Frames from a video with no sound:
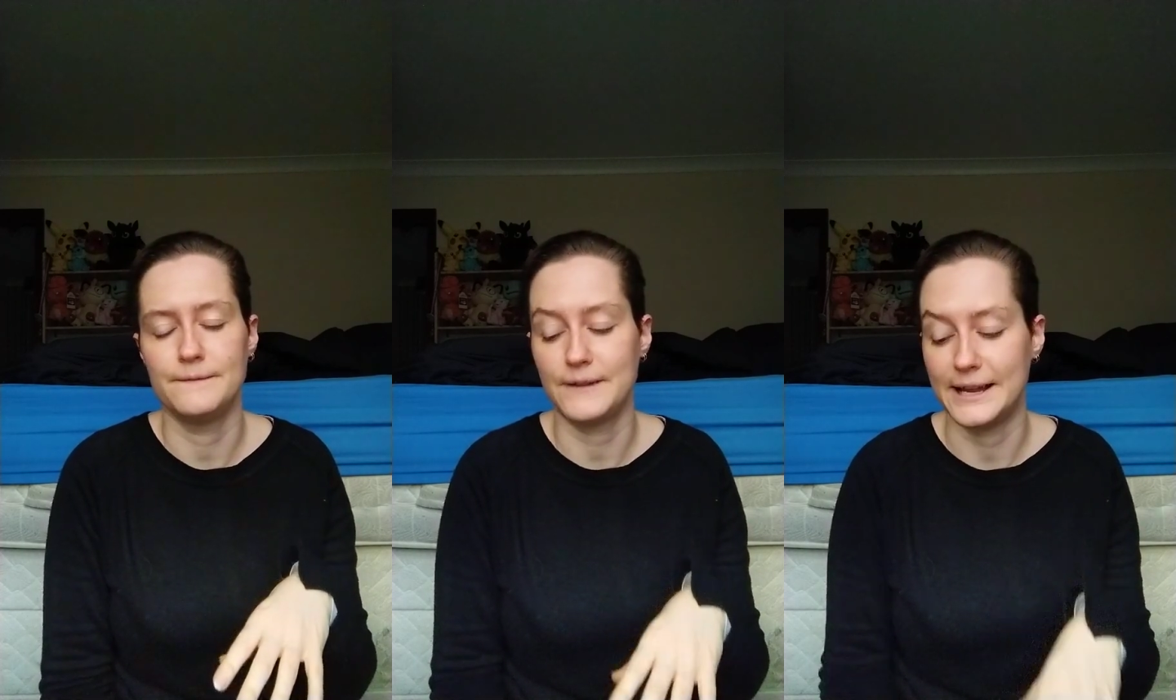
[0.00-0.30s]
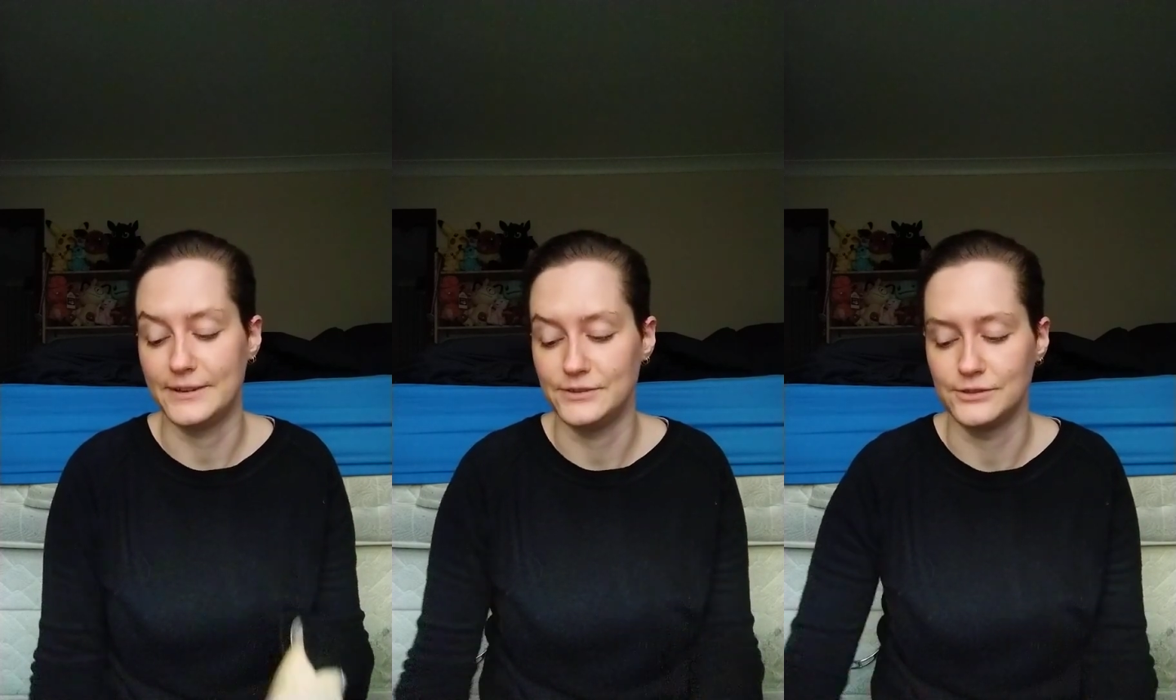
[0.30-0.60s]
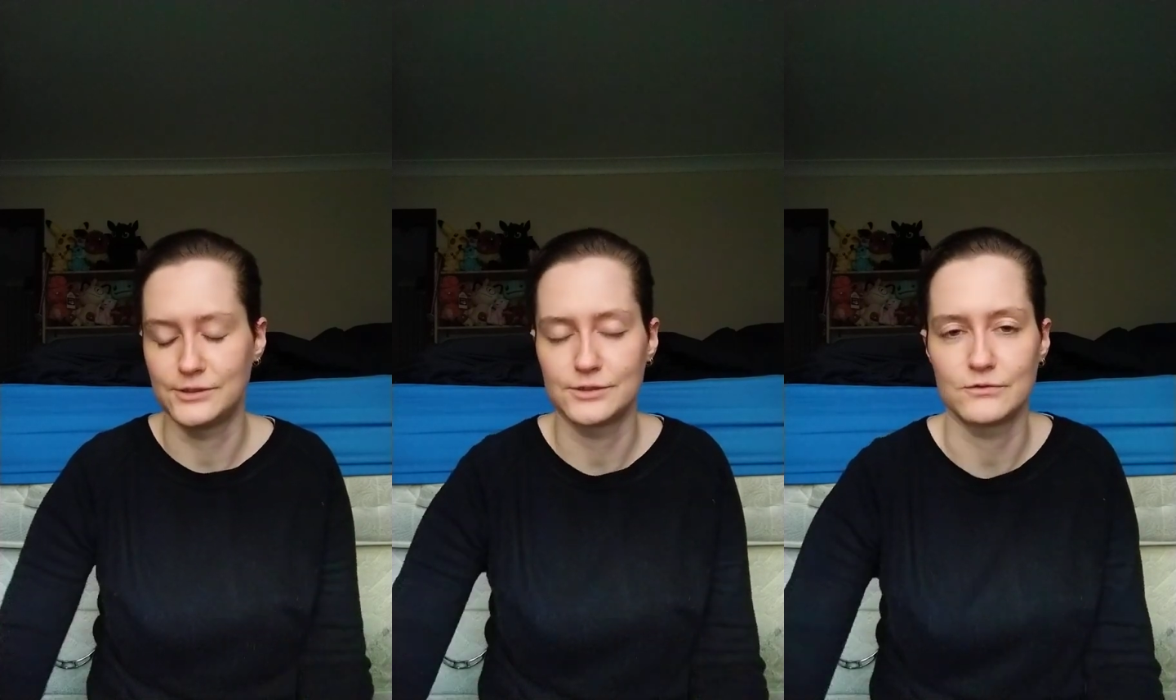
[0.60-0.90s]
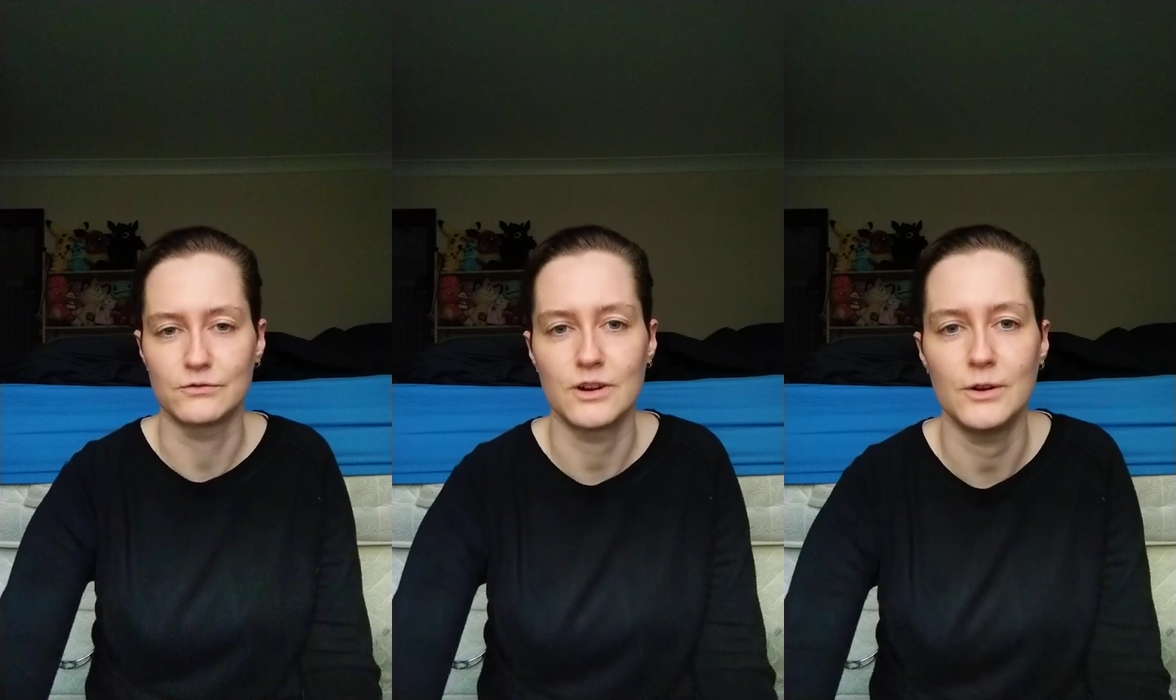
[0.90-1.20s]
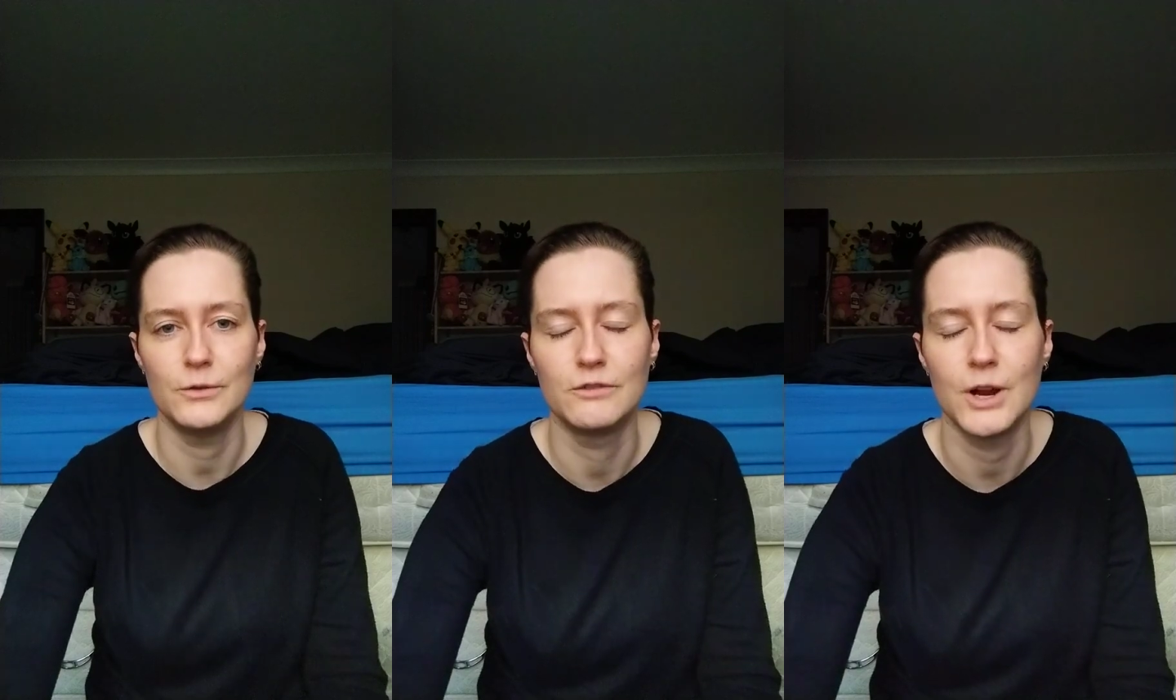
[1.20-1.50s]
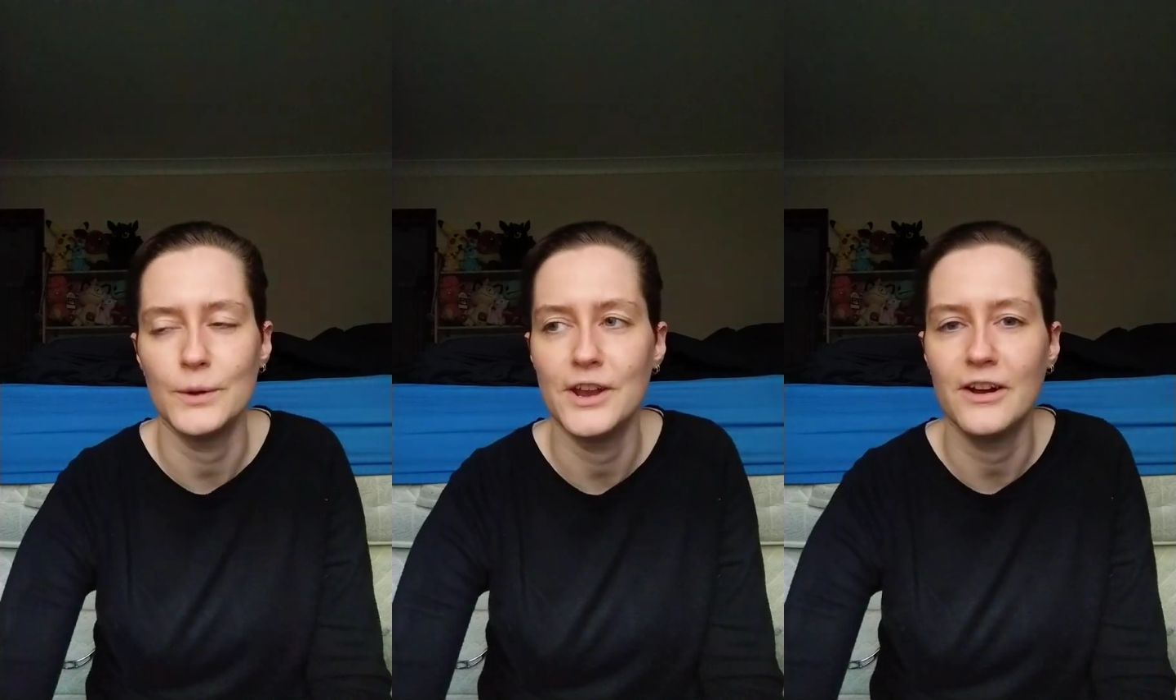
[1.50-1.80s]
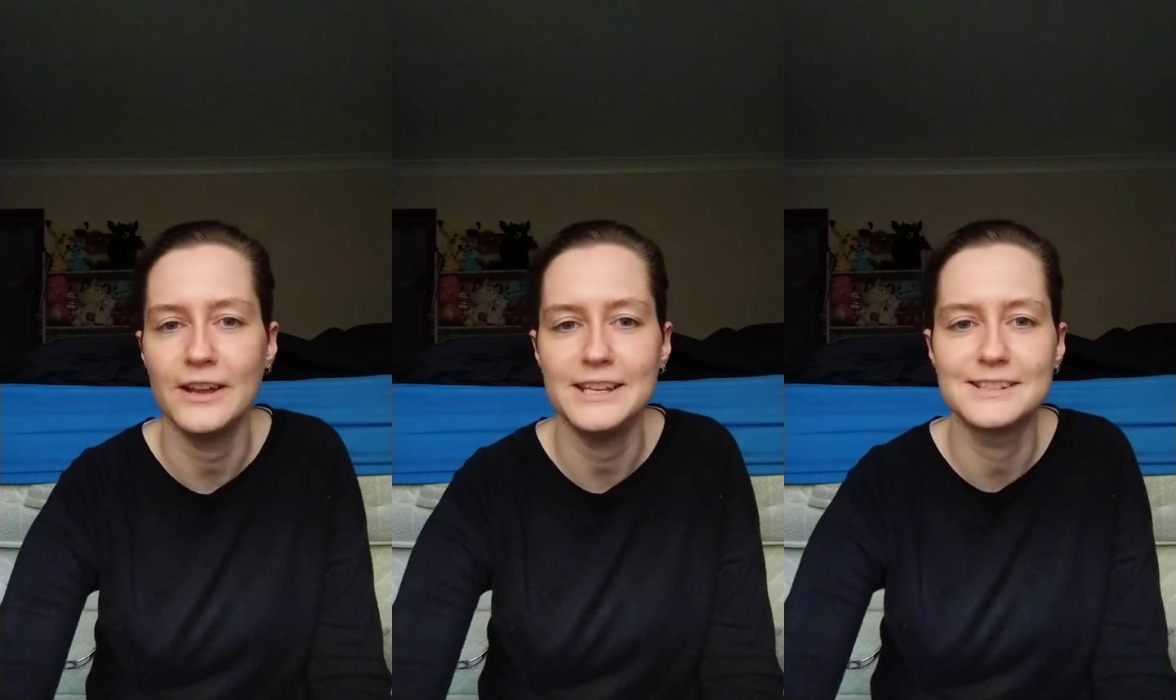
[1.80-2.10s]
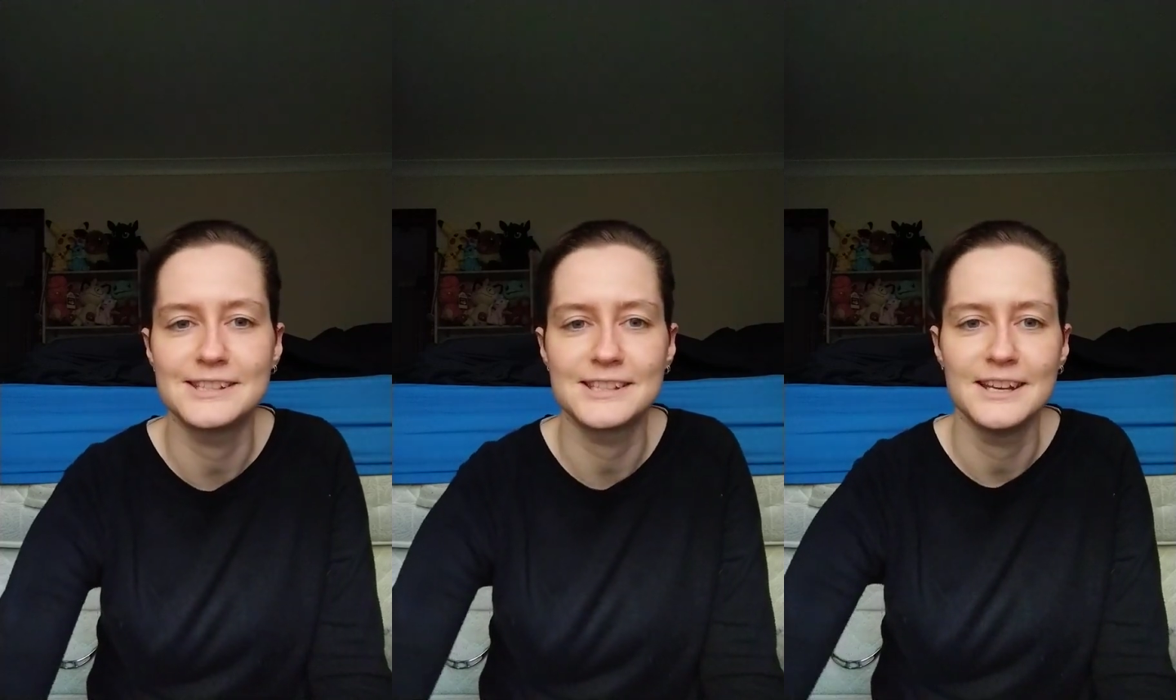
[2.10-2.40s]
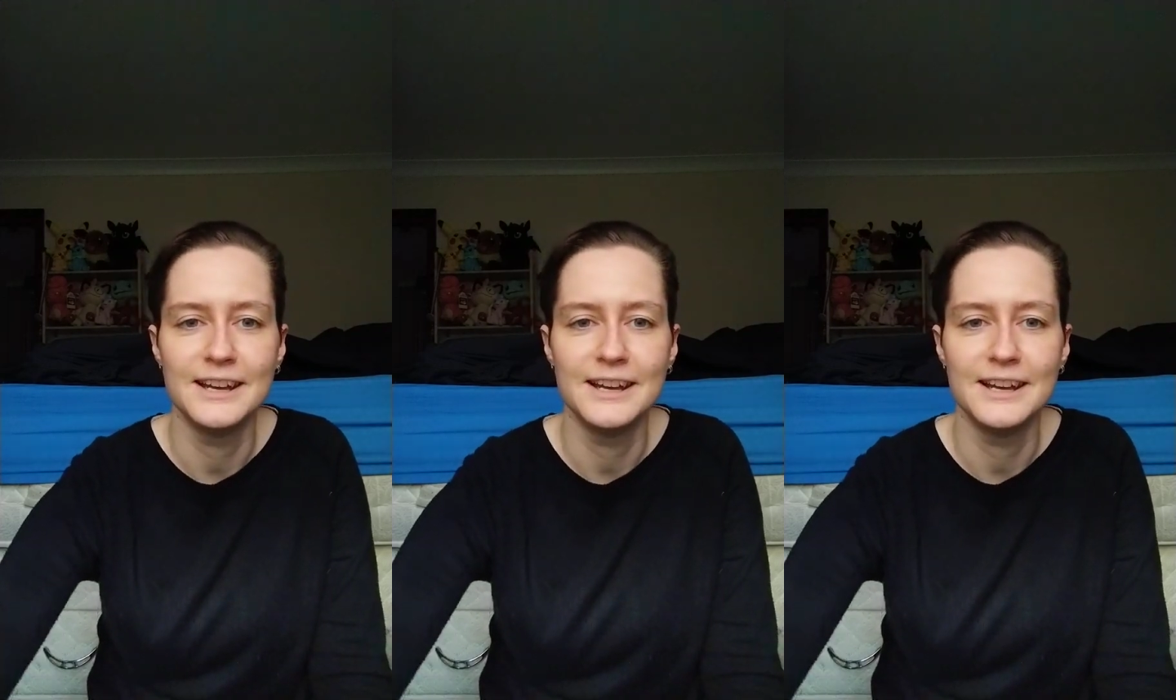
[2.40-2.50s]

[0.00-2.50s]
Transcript: fans Rowanites.